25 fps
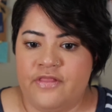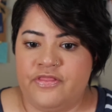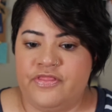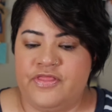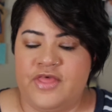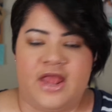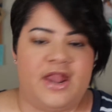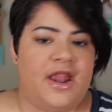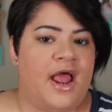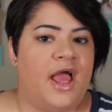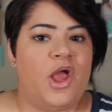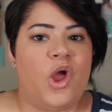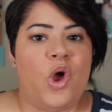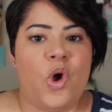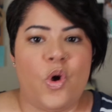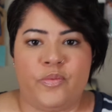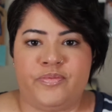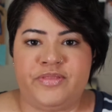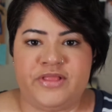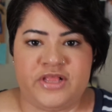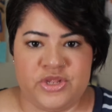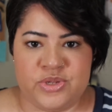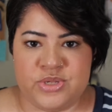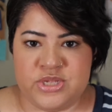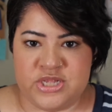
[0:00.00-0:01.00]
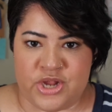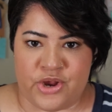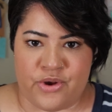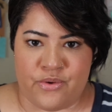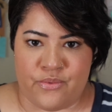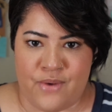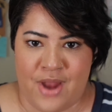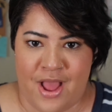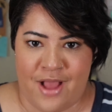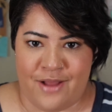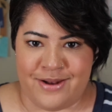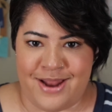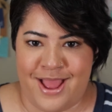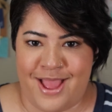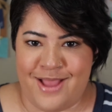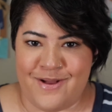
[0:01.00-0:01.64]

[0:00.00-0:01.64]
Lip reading: then I hope that you stick around.